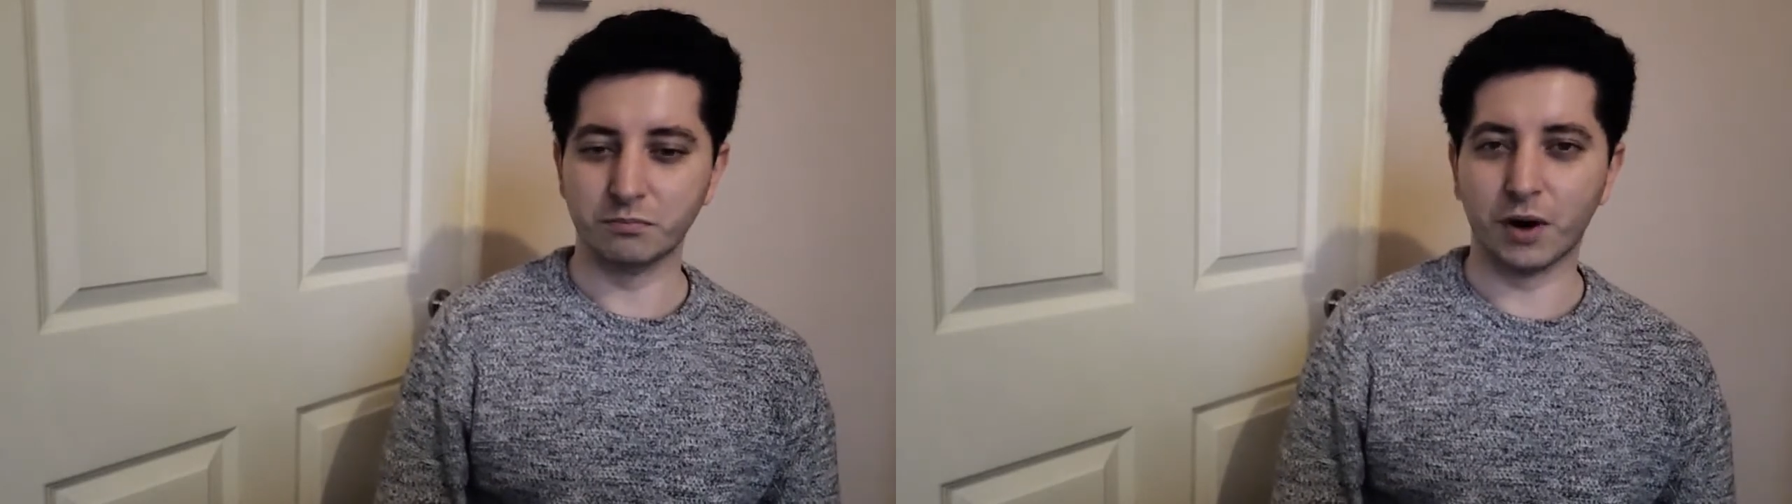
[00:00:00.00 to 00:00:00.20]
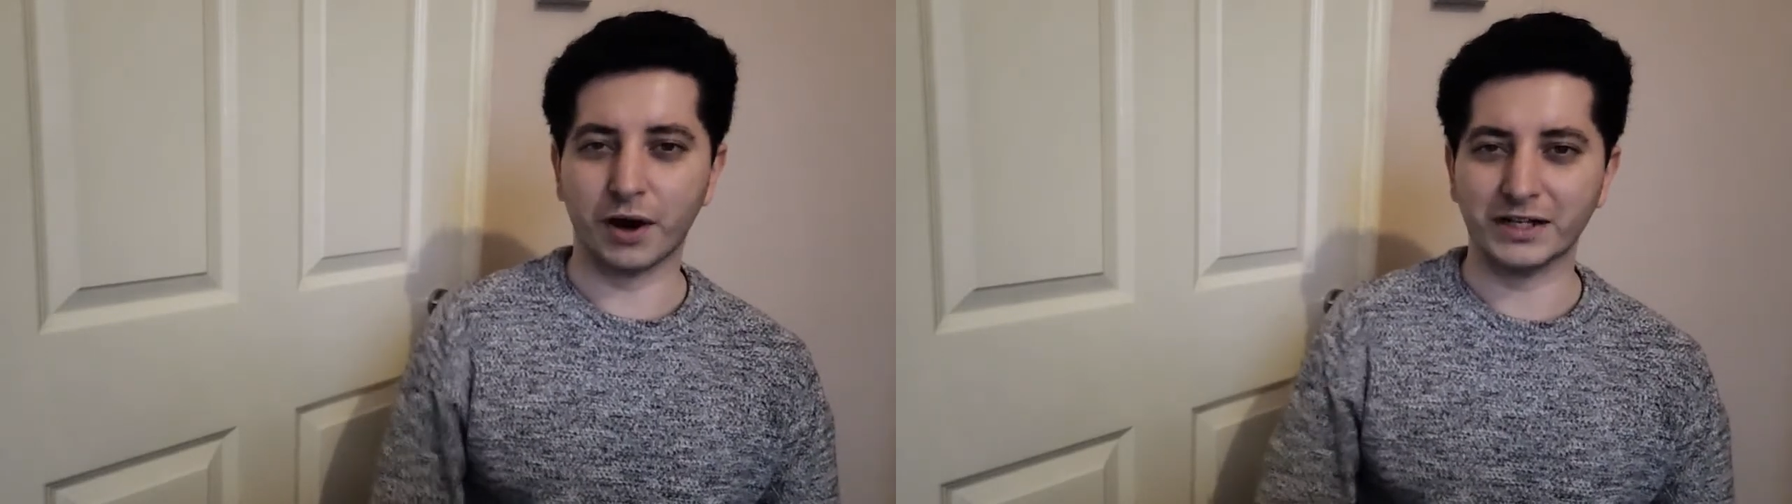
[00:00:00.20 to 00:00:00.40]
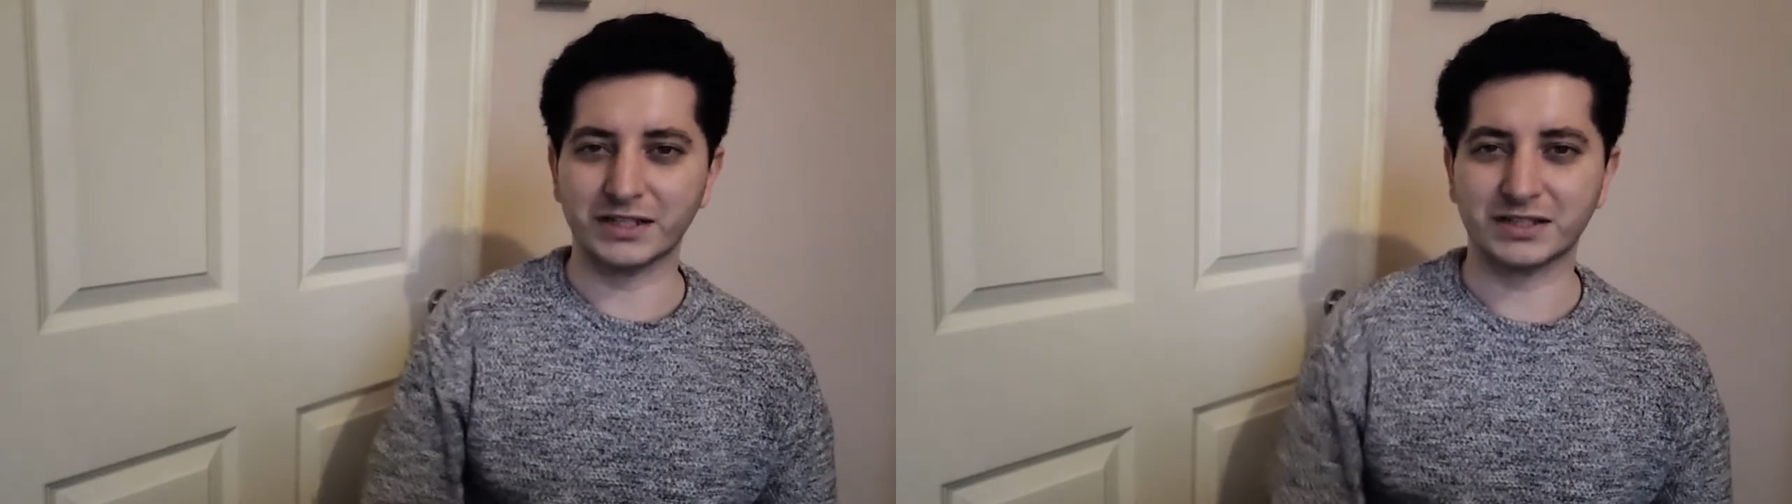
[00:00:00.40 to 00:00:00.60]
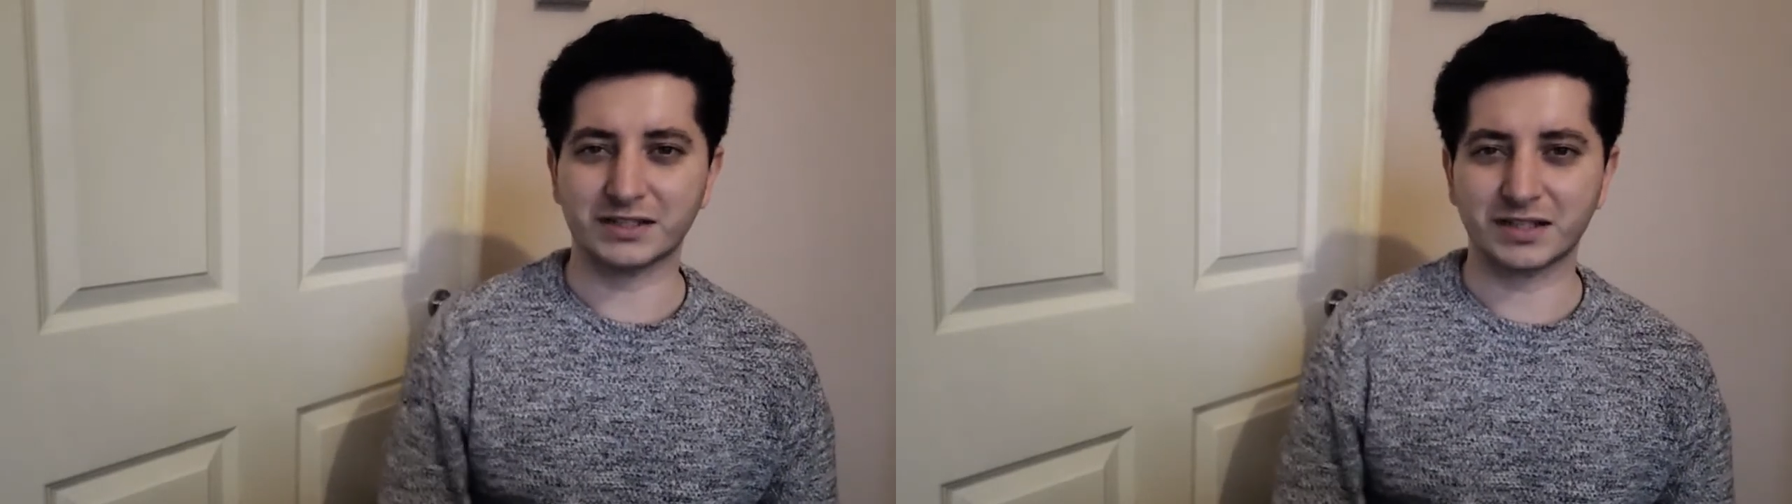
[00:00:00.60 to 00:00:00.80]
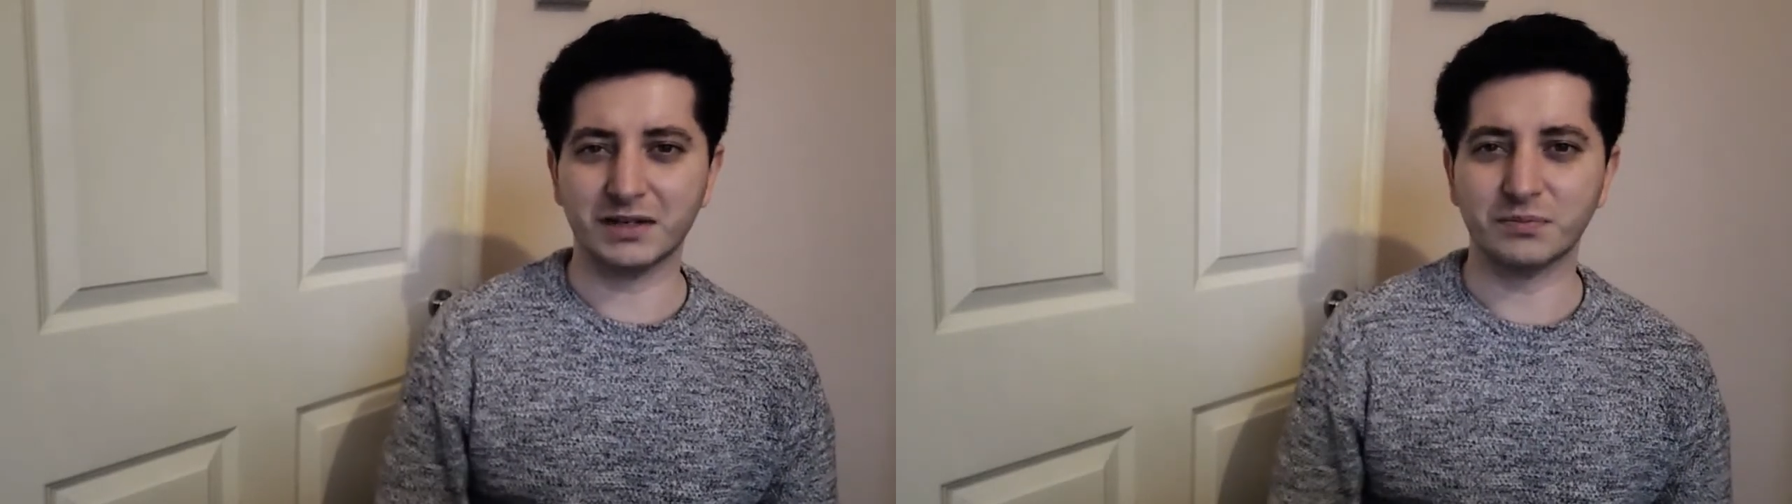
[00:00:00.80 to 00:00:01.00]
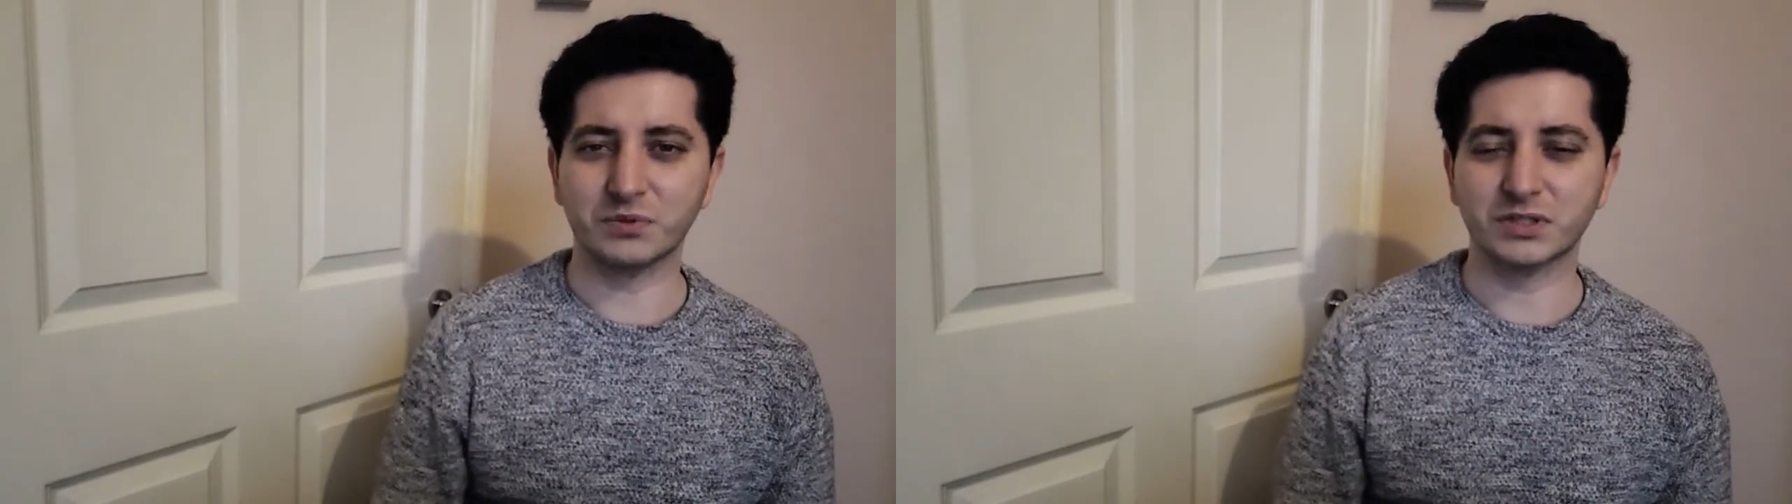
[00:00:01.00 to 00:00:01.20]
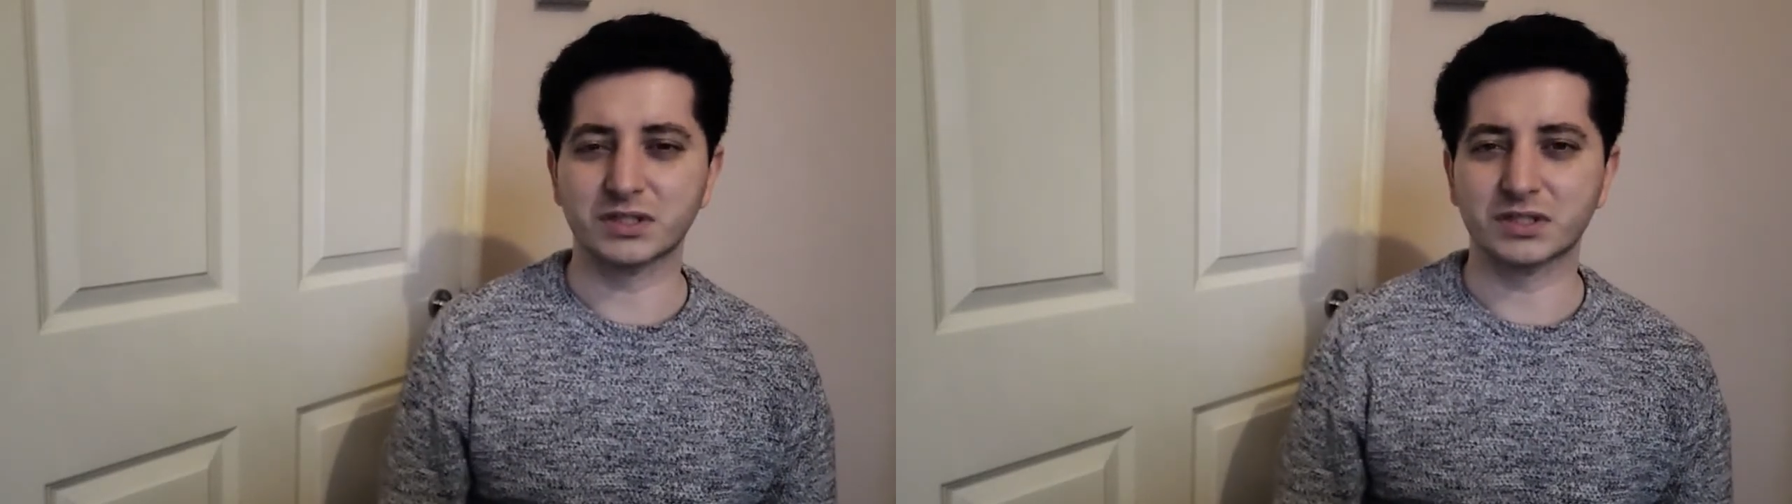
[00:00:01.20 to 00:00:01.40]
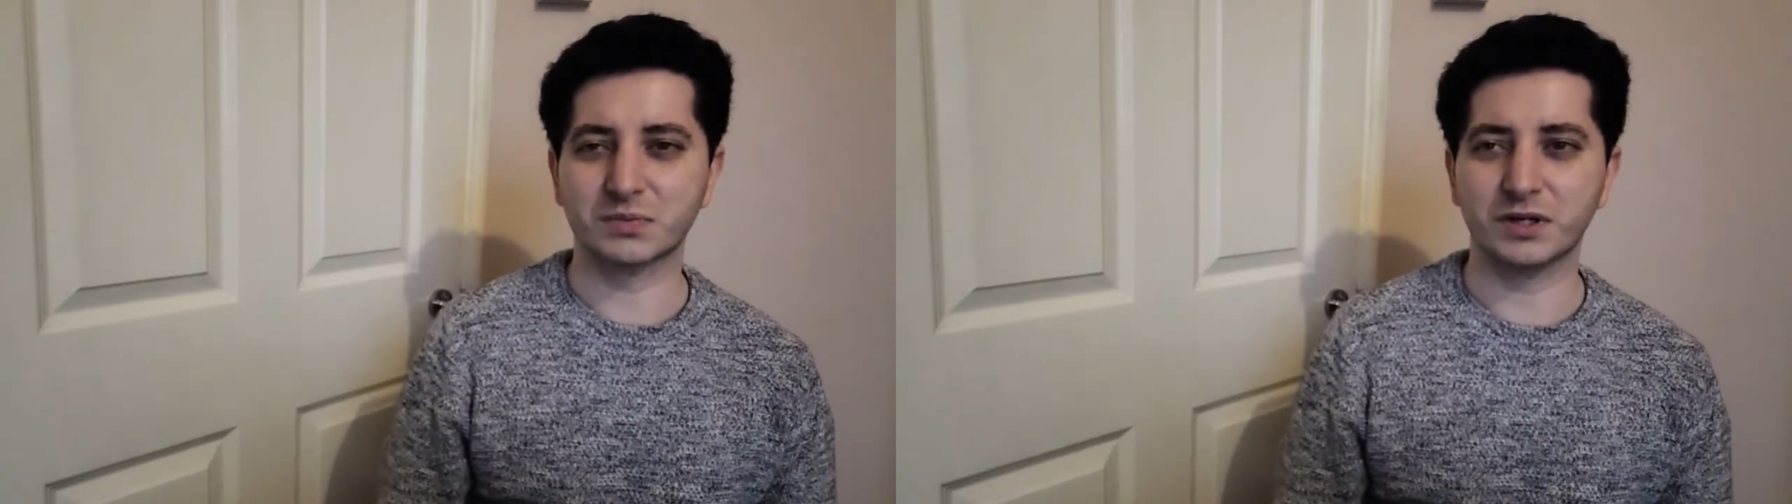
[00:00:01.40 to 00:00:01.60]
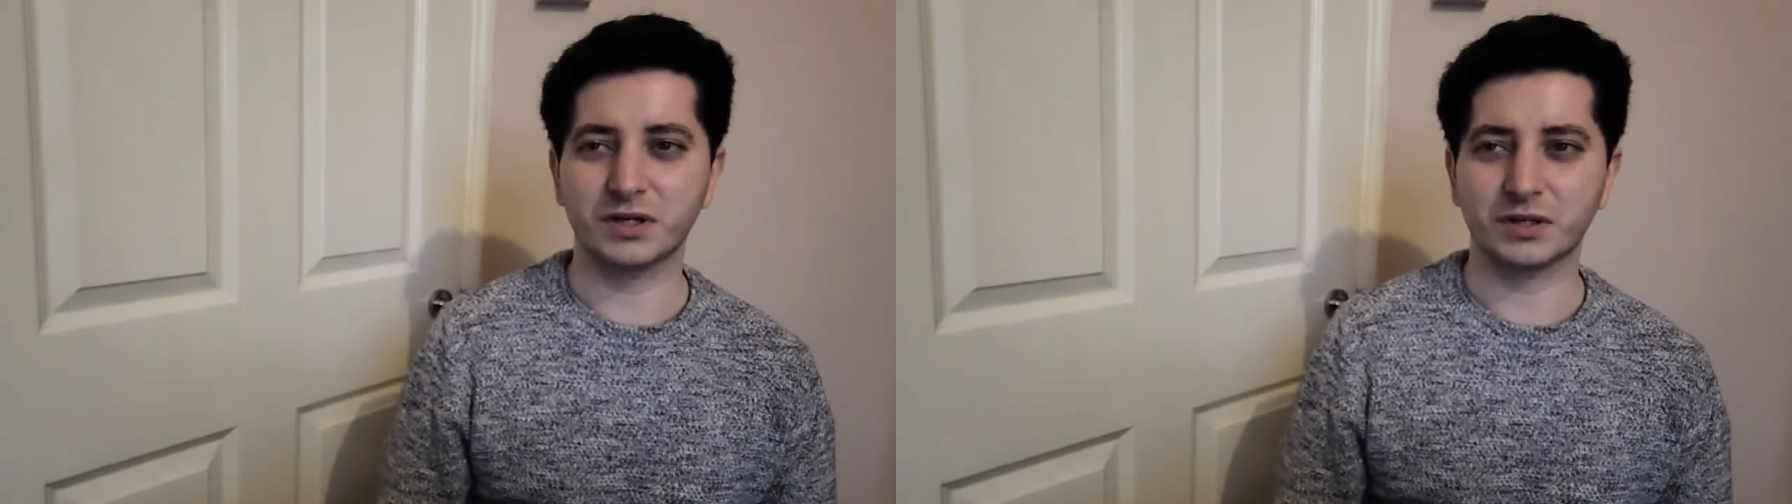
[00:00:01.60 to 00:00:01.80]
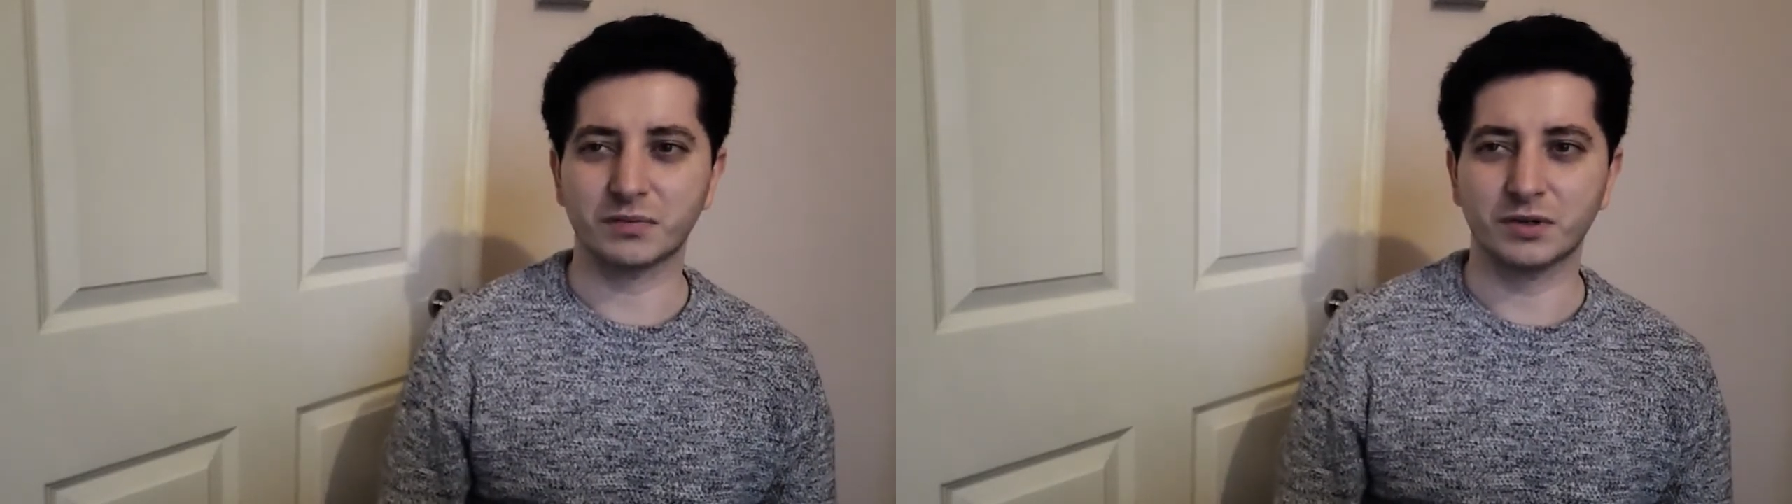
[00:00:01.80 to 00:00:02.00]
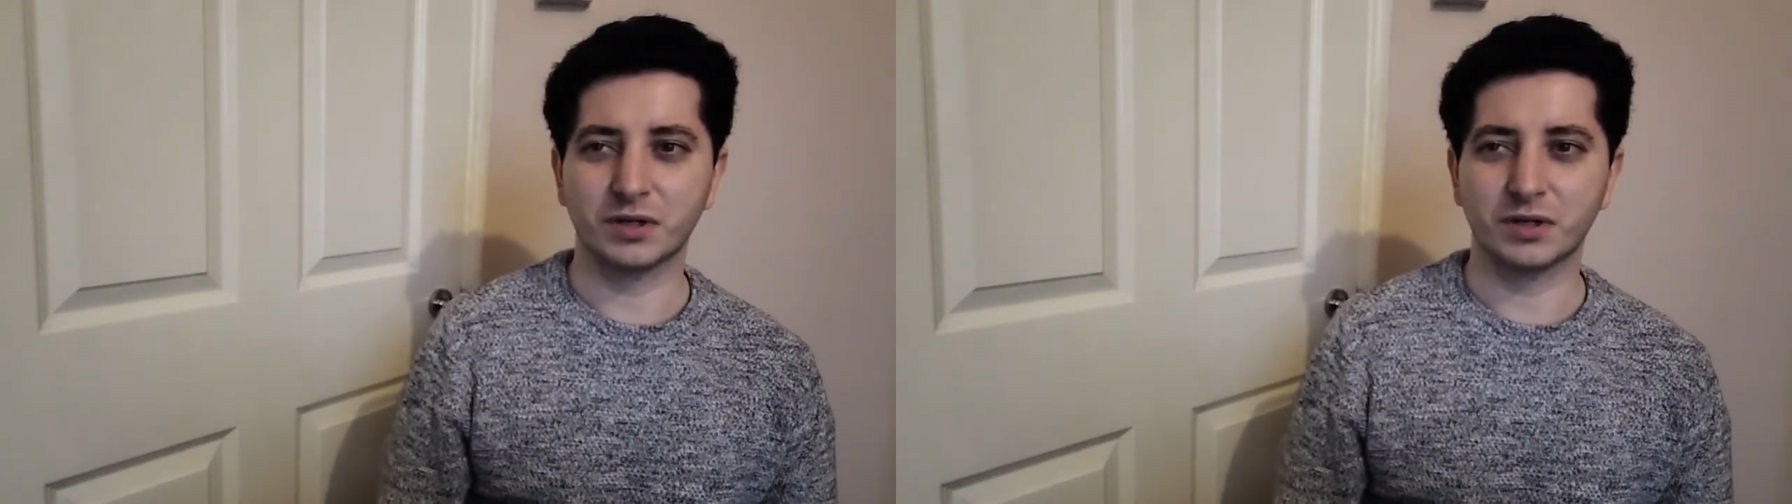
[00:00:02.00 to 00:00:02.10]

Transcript: But I it was sweet